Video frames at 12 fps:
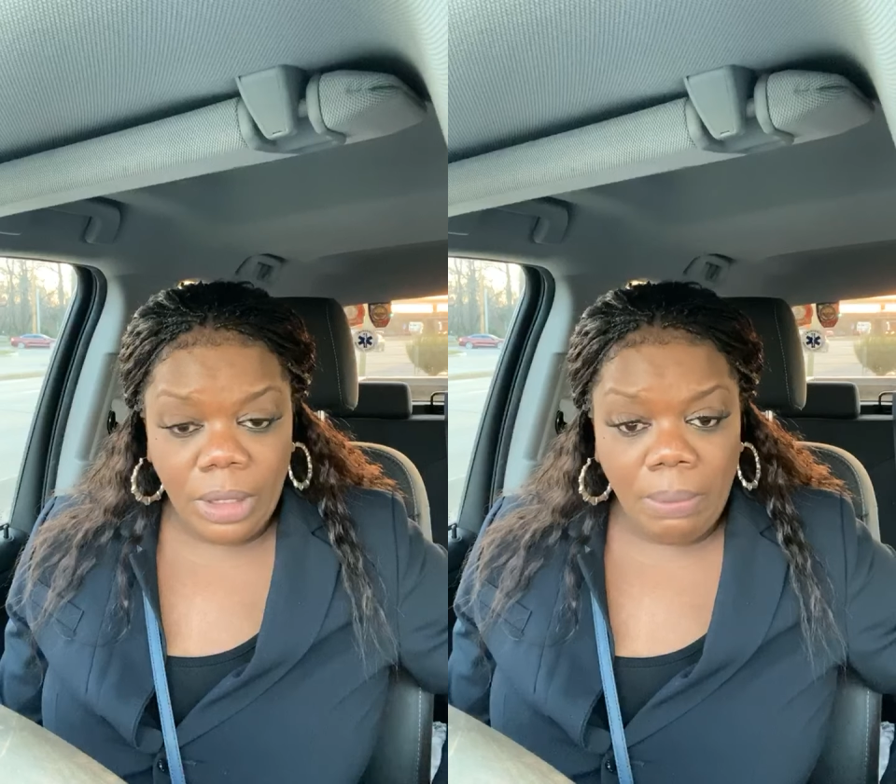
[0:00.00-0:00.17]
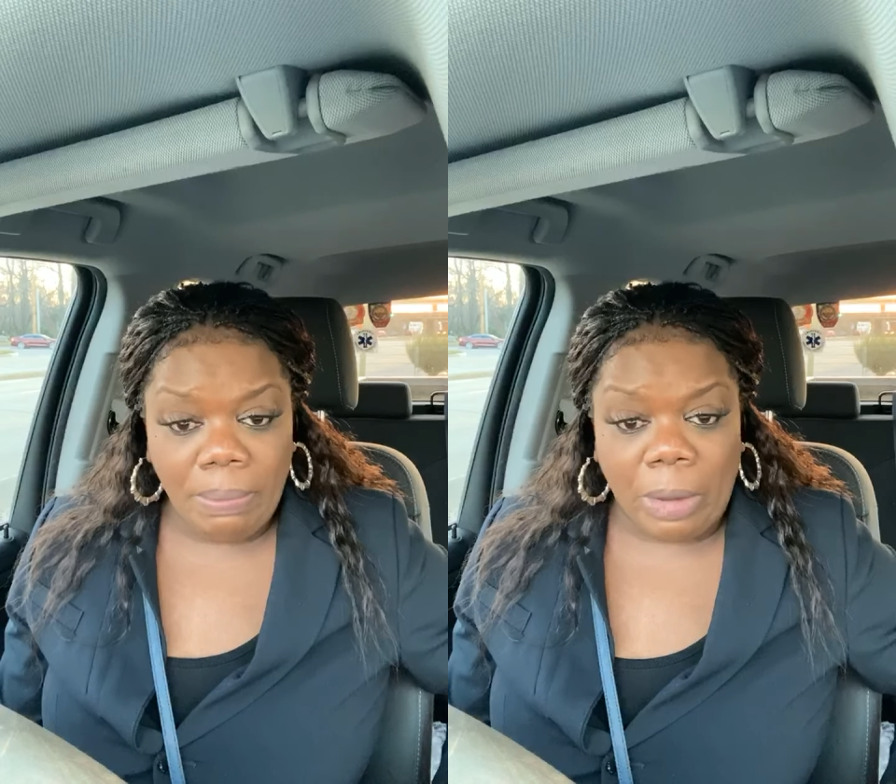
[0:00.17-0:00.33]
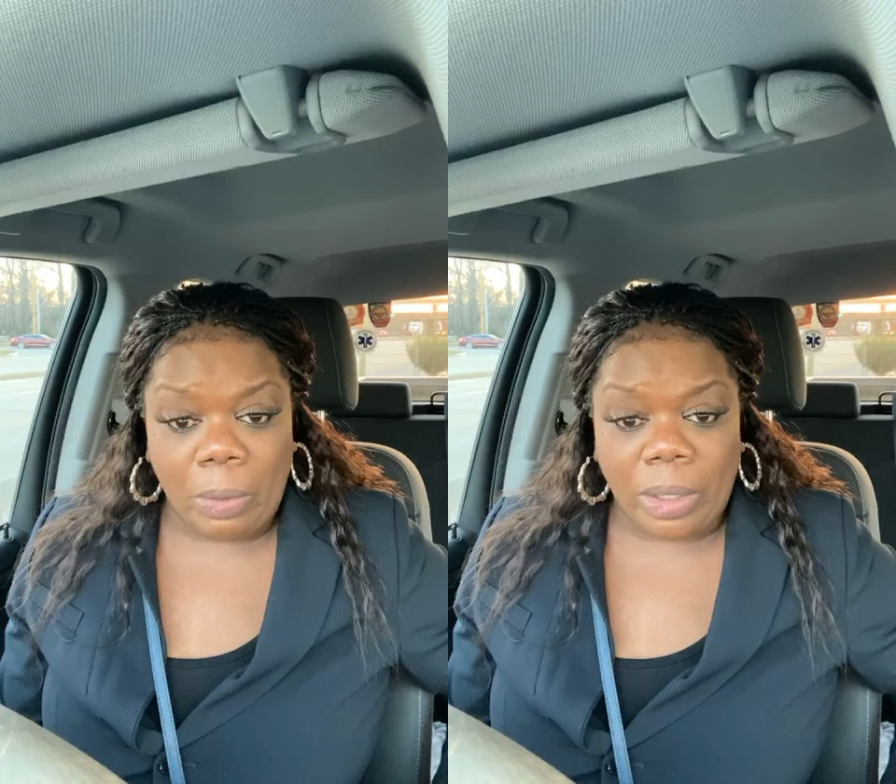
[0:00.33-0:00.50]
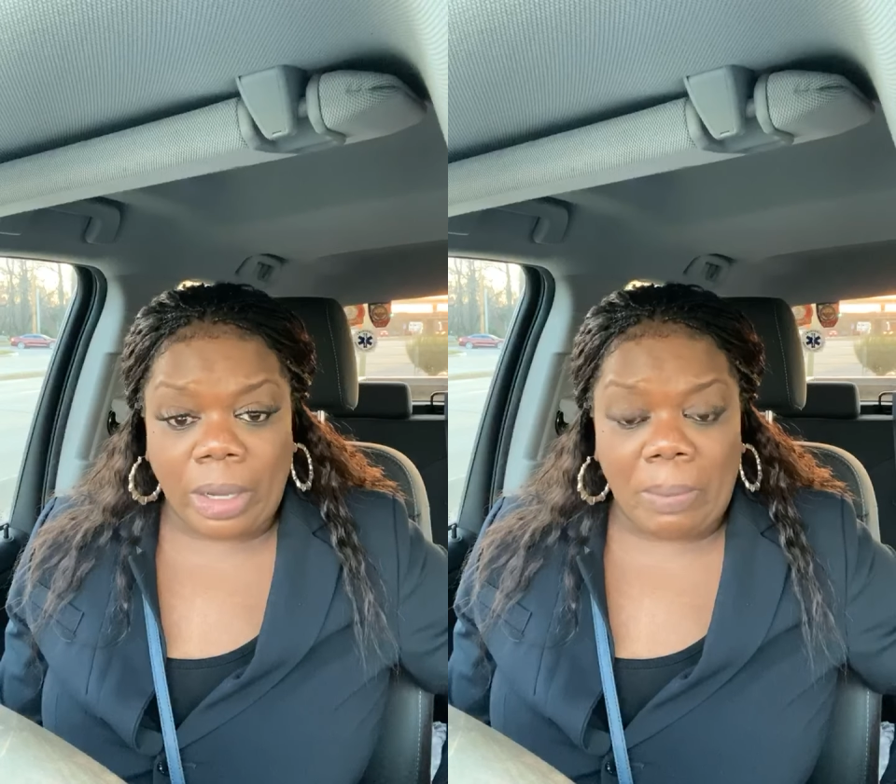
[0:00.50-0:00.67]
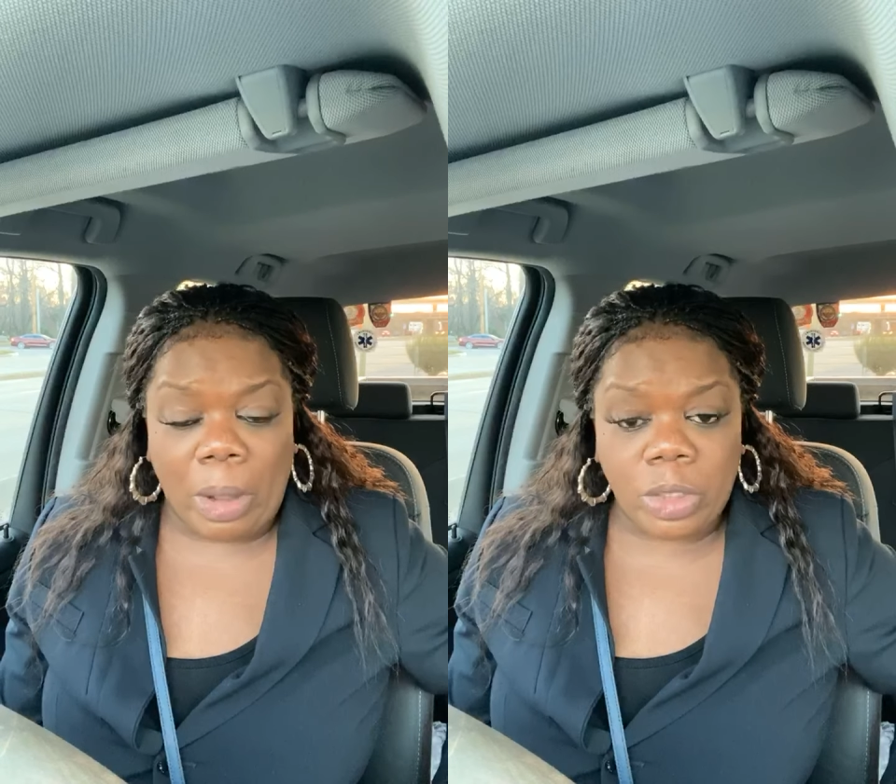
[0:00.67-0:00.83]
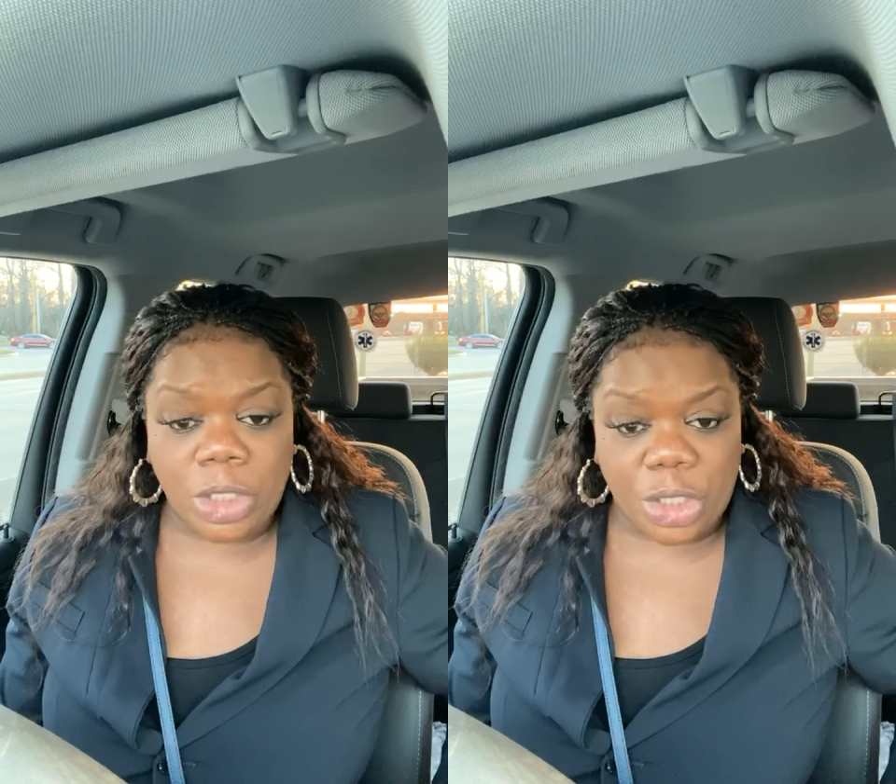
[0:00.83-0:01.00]
but what i'm
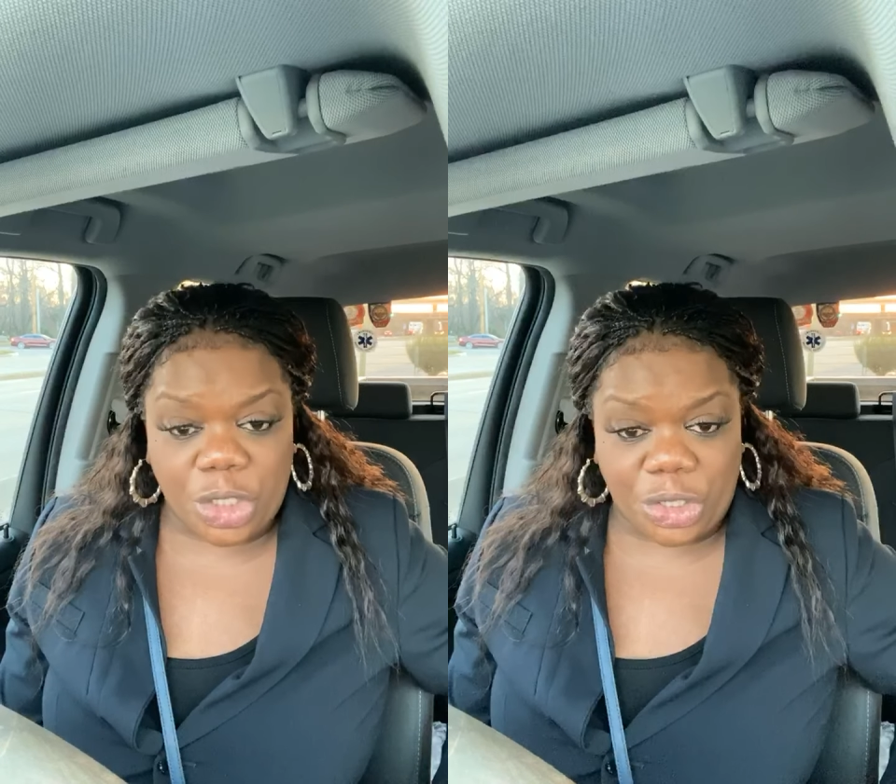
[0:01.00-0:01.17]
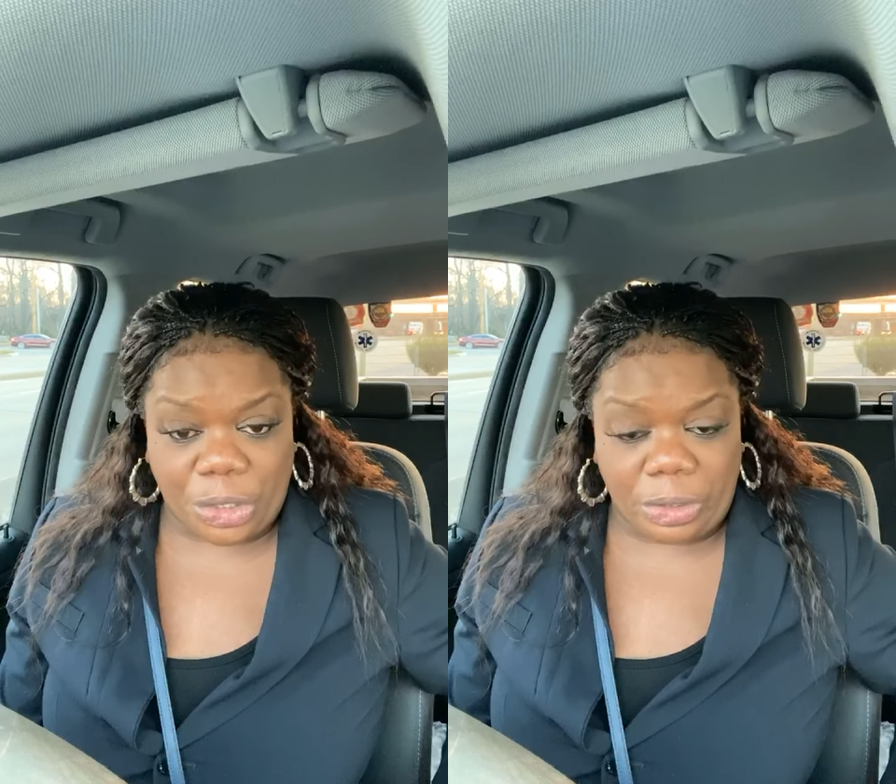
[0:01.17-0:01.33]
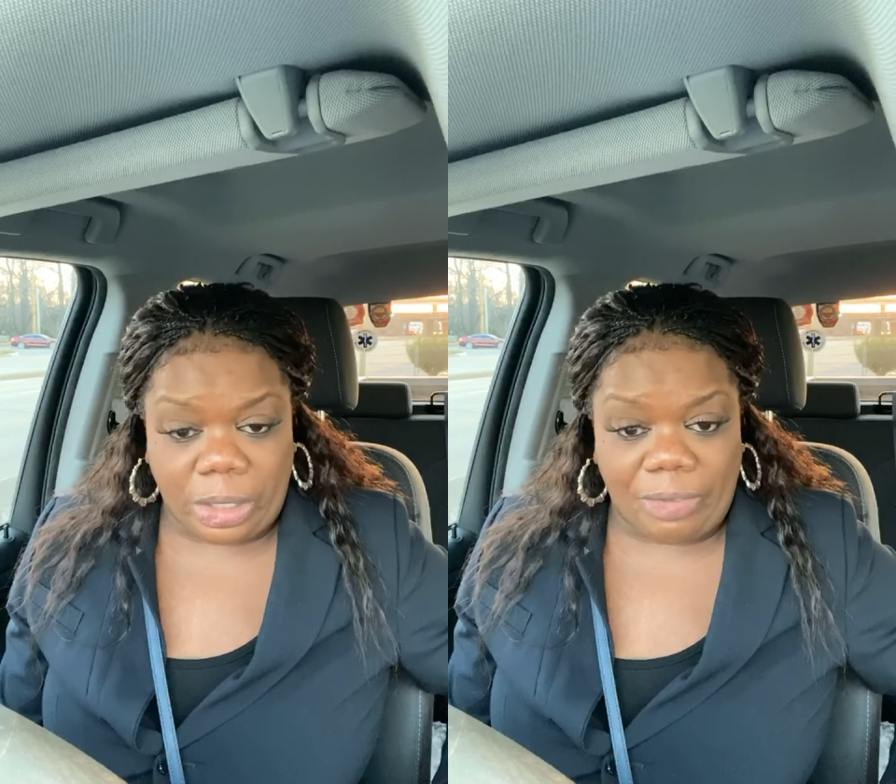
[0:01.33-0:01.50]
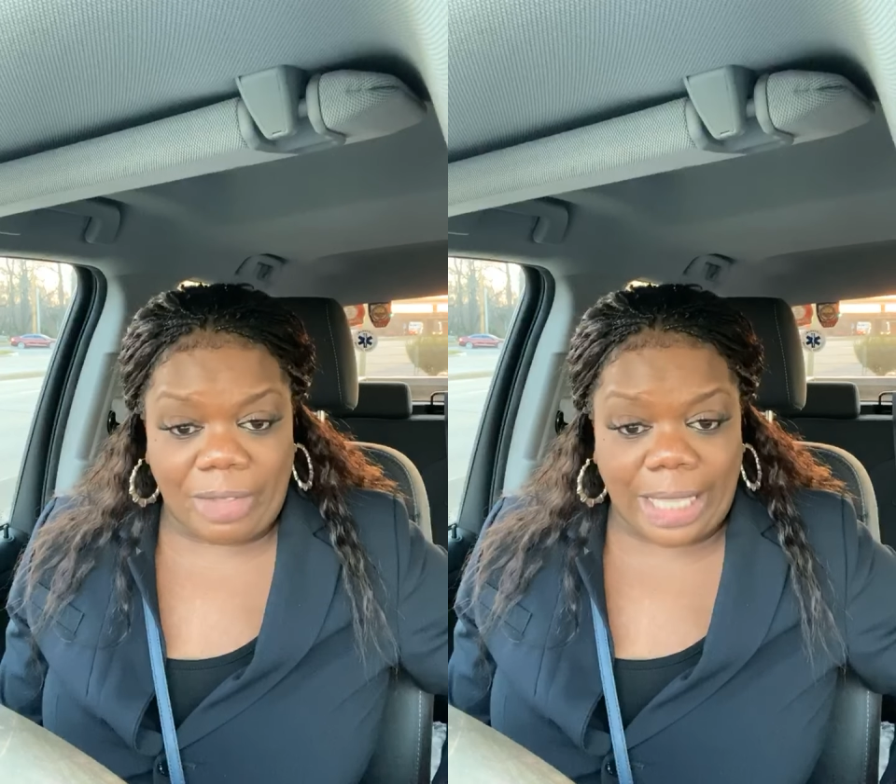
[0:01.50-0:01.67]
most concerned of